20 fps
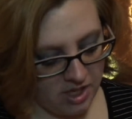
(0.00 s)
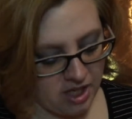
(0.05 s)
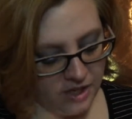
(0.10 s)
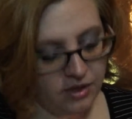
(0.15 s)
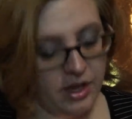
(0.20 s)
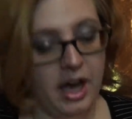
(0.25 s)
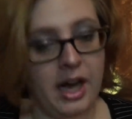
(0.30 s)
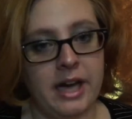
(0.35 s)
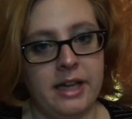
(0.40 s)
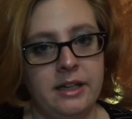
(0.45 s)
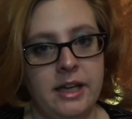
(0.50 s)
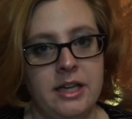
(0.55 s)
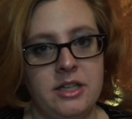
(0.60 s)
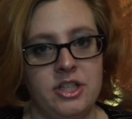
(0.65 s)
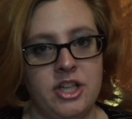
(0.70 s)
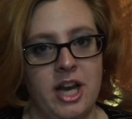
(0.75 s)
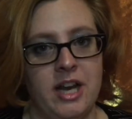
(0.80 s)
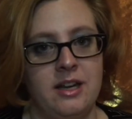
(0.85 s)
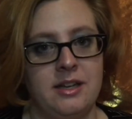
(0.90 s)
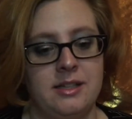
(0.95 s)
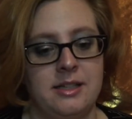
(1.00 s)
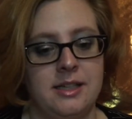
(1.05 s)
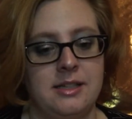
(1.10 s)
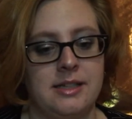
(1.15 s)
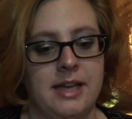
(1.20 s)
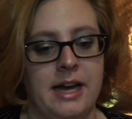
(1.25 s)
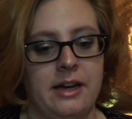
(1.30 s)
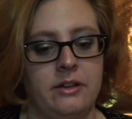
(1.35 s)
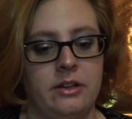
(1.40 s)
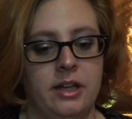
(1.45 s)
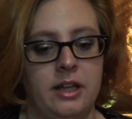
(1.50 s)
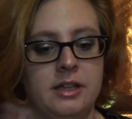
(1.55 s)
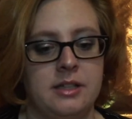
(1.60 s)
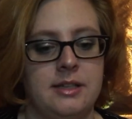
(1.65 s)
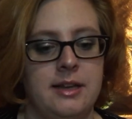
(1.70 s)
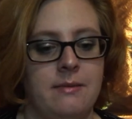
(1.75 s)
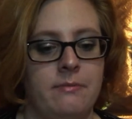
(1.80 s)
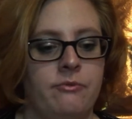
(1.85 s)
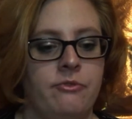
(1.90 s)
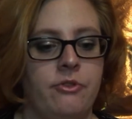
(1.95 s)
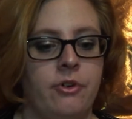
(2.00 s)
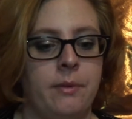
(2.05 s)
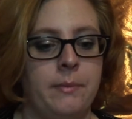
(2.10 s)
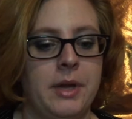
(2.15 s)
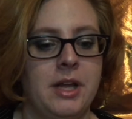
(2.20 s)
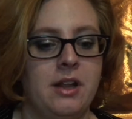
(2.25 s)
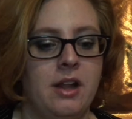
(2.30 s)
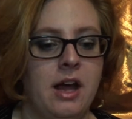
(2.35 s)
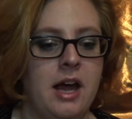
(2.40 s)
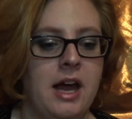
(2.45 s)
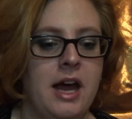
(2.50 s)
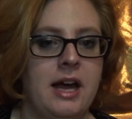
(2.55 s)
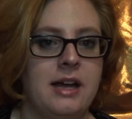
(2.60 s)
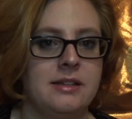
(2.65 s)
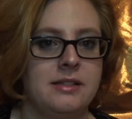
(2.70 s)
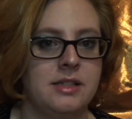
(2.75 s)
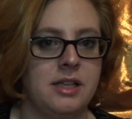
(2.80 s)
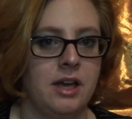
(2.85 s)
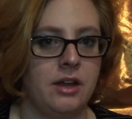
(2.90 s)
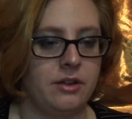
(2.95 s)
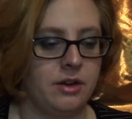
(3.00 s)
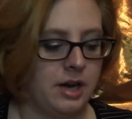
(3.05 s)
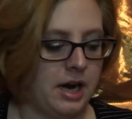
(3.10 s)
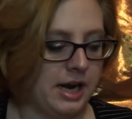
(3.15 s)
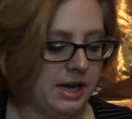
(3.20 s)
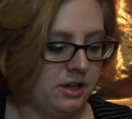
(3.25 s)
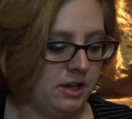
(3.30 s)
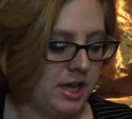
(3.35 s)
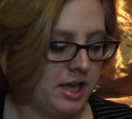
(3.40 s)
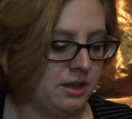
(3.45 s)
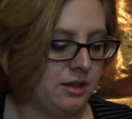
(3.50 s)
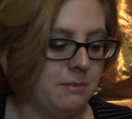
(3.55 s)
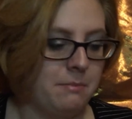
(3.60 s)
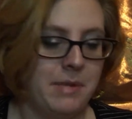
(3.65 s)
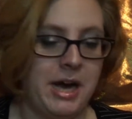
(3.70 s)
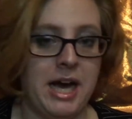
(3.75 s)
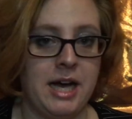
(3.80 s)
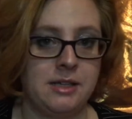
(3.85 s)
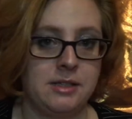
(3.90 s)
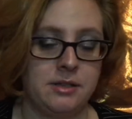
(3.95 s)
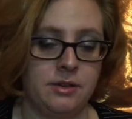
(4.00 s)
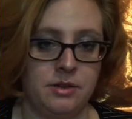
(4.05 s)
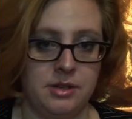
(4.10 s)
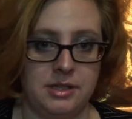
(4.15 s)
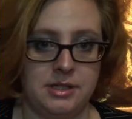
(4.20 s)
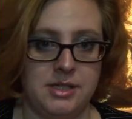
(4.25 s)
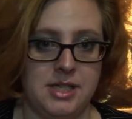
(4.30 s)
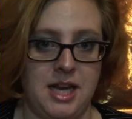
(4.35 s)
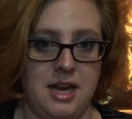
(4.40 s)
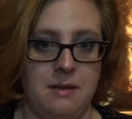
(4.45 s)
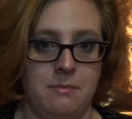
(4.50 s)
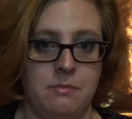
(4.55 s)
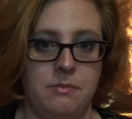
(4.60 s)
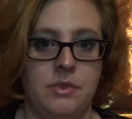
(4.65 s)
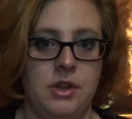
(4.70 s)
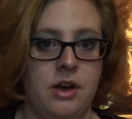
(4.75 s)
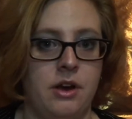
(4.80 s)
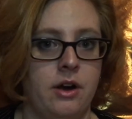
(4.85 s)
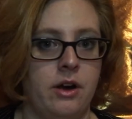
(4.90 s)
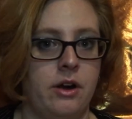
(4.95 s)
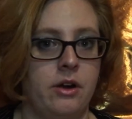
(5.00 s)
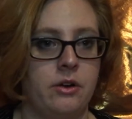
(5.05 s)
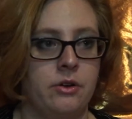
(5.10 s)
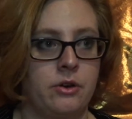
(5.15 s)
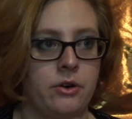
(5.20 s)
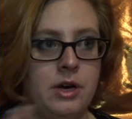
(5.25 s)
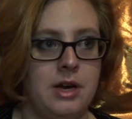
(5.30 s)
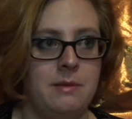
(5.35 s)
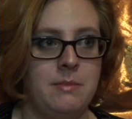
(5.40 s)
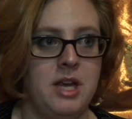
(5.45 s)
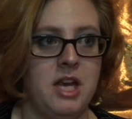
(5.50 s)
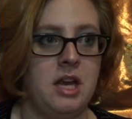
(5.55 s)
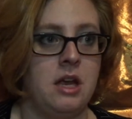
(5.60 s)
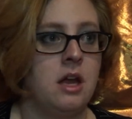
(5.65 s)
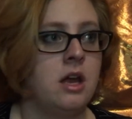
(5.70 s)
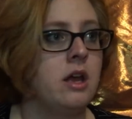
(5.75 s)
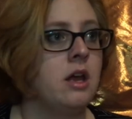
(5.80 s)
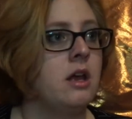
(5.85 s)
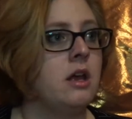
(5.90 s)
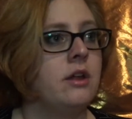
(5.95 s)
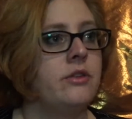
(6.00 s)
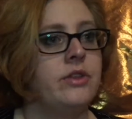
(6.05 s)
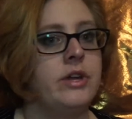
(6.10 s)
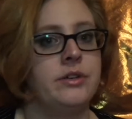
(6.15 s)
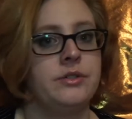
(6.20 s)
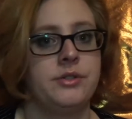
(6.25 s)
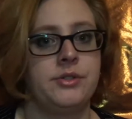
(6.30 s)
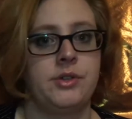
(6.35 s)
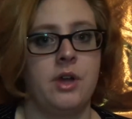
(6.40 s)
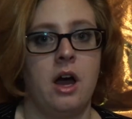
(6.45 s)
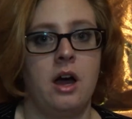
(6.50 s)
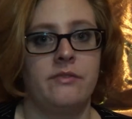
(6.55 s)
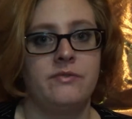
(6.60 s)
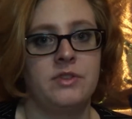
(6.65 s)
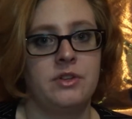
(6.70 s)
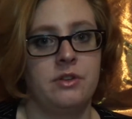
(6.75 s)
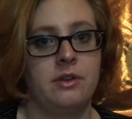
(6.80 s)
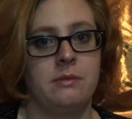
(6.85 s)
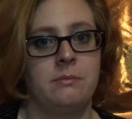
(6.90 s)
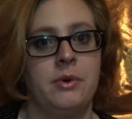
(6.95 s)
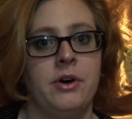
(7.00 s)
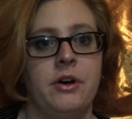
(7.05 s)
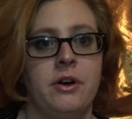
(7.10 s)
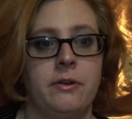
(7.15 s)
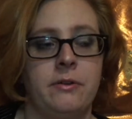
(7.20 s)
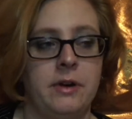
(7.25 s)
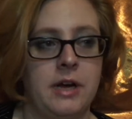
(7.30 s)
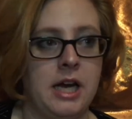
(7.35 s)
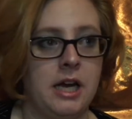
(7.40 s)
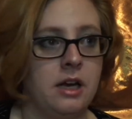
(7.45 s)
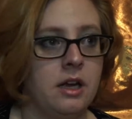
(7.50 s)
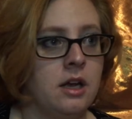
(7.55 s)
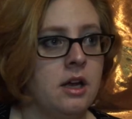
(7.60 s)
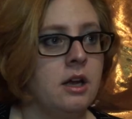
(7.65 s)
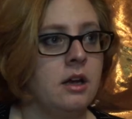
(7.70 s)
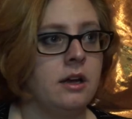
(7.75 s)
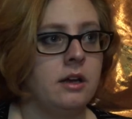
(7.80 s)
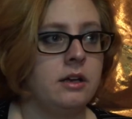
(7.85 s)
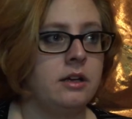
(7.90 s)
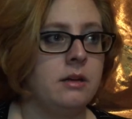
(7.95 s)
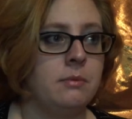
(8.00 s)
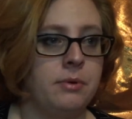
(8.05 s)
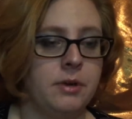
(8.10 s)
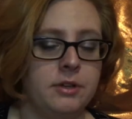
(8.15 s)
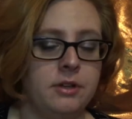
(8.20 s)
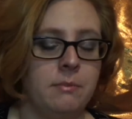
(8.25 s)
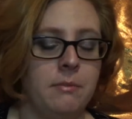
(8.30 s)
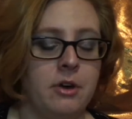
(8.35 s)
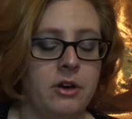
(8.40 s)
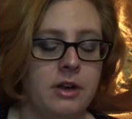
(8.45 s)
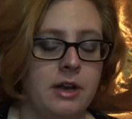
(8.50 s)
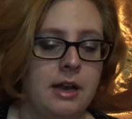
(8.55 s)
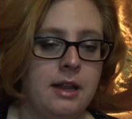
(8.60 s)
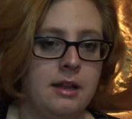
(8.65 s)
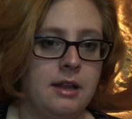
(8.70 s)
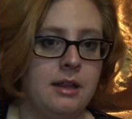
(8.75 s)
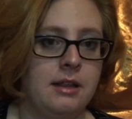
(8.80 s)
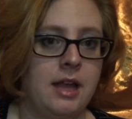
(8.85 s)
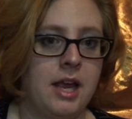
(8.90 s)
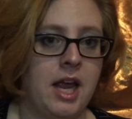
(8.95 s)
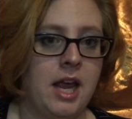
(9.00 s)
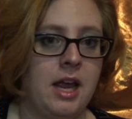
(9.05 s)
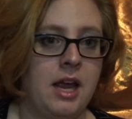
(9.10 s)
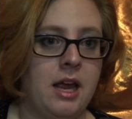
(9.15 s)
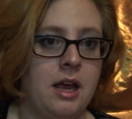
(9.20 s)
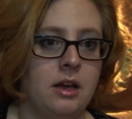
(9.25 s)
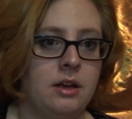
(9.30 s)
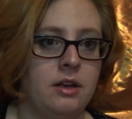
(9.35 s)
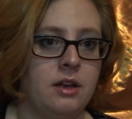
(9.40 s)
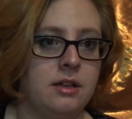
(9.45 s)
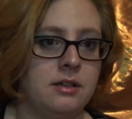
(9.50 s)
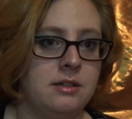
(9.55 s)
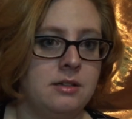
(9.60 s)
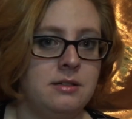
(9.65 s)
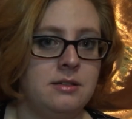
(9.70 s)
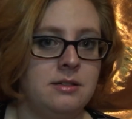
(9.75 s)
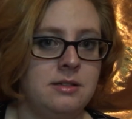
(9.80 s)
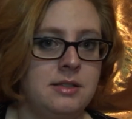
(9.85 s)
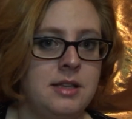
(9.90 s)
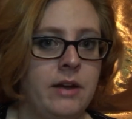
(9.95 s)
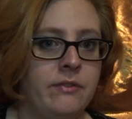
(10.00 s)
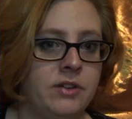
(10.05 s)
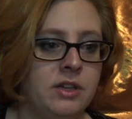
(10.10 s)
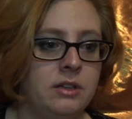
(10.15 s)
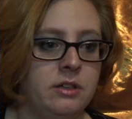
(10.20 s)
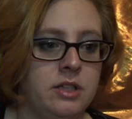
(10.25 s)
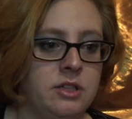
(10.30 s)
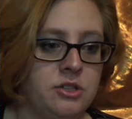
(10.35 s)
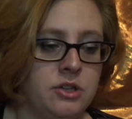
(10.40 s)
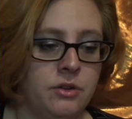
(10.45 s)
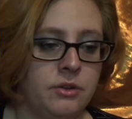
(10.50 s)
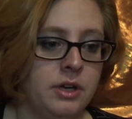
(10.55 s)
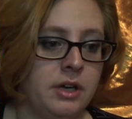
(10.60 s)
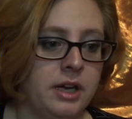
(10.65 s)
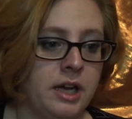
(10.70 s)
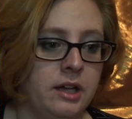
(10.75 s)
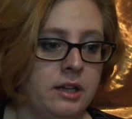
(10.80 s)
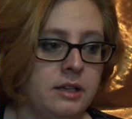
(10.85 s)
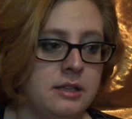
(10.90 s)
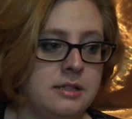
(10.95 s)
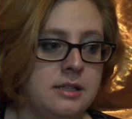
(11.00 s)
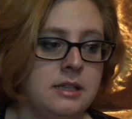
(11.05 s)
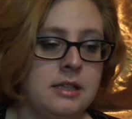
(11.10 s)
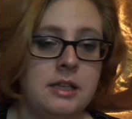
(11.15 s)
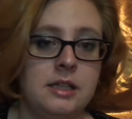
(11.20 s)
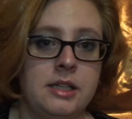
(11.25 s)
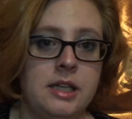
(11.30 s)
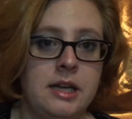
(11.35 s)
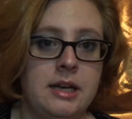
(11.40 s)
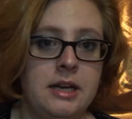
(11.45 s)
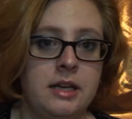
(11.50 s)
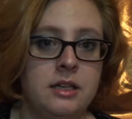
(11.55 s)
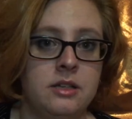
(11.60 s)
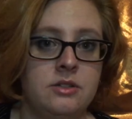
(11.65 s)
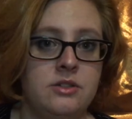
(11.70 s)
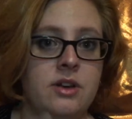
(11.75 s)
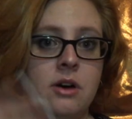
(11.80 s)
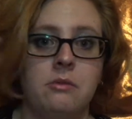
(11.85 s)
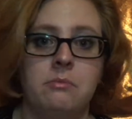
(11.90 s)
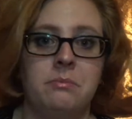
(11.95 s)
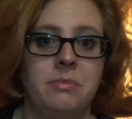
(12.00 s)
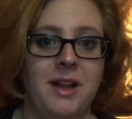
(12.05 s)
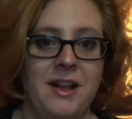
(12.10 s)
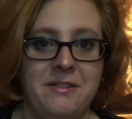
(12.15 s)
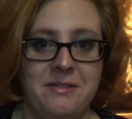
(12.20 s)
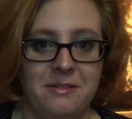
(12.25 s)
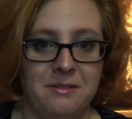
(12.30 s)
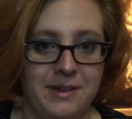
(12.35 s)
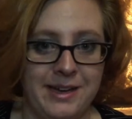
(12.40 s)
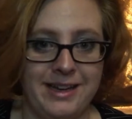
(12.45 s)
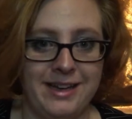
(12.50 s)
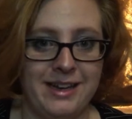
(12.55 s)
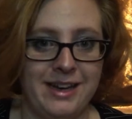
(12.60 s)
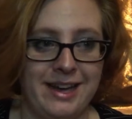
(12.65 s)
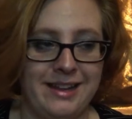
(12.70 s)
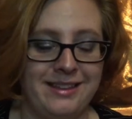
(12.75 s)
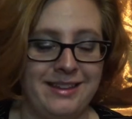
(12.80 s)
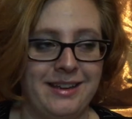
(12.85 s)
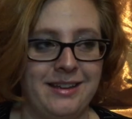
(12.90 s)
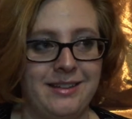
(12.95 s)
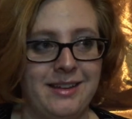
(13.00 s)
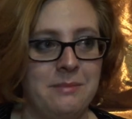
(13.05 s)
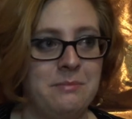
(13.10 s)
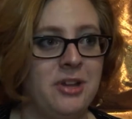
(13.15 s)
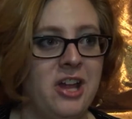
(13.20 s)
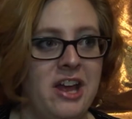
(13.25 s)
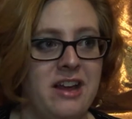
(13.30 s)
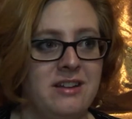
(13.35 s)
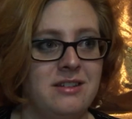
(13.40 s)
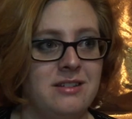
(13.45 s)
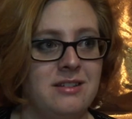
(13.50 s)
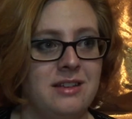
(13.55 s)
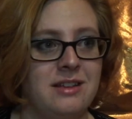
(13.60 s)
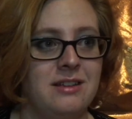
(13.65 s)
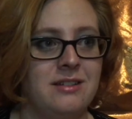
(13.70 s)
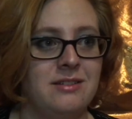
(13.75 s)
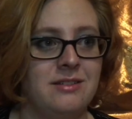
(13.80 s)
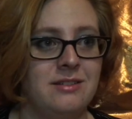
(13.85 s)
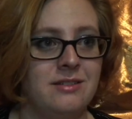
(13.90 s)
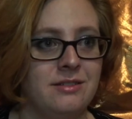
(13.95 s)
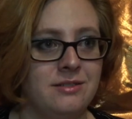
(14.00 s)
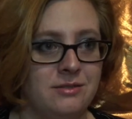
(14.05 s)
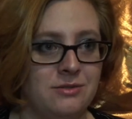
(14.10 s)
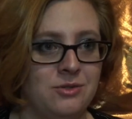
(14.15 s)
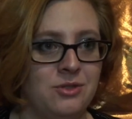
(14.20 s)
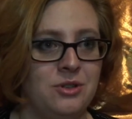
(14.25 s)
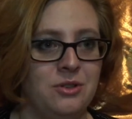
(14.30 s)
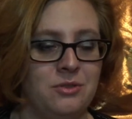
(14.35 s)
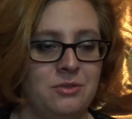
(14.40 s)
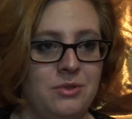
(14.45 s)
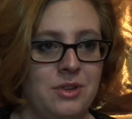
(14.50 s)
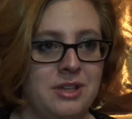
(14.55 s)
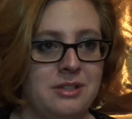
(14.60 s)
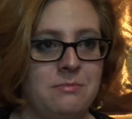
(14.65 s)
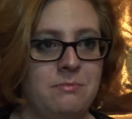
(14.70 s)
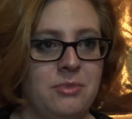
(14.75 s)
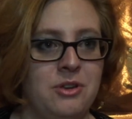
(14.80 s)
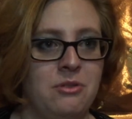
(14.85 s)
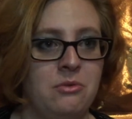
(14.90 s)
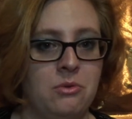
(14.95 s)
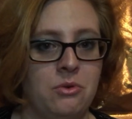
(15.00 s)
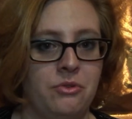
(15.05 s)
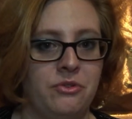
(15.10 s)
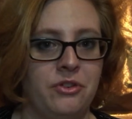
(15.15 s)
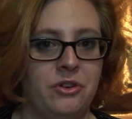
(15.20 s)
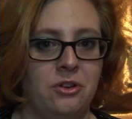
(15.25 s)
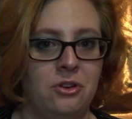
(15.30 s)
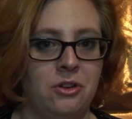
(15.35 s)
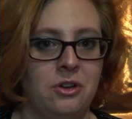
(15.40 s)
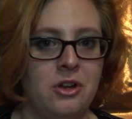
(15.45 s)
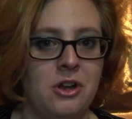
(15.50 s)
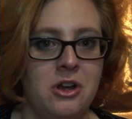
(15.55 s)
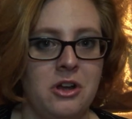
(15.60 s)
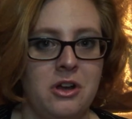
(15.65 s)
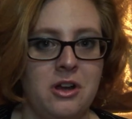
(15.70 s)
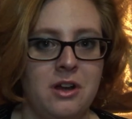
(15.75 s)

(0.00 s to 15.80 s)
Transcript: the highlight shade is exactly the same formula as the other highlight. The mattes are the same. They're creamy, they're soft, they're buttery. You put them on and then they definitely show their colors, and then they don't blend away to nothing. They blend into this beautiful